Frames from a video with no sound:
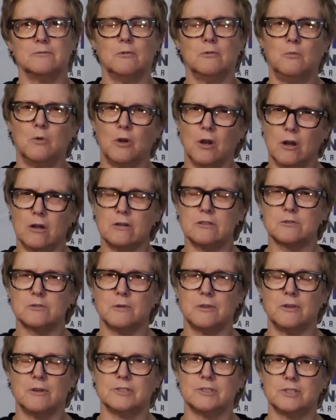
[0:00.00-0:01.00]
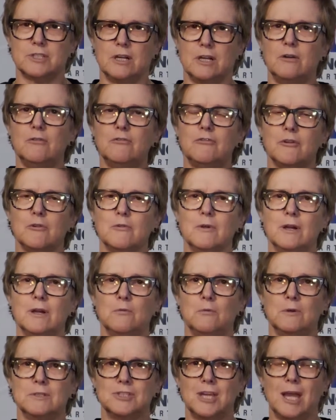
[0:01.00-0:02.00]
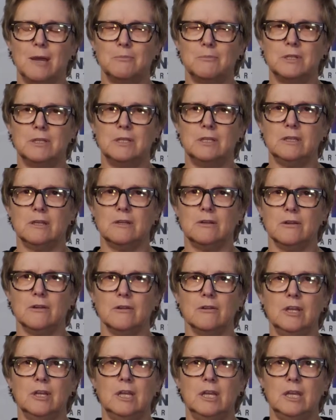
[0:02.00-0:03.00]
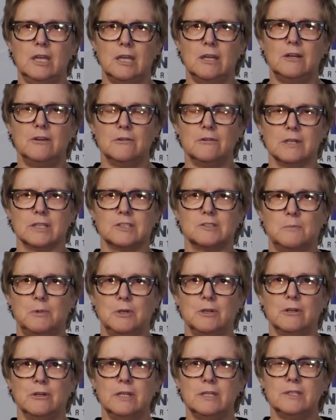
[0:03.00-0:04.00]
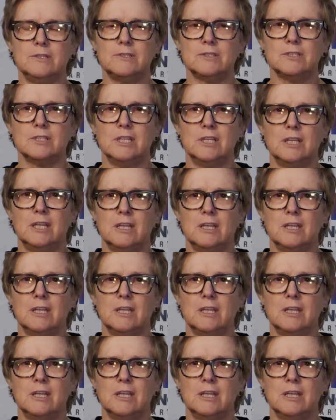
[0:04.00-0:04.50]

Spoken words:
When we're harsh with ourselves around what's happening in our inner experience,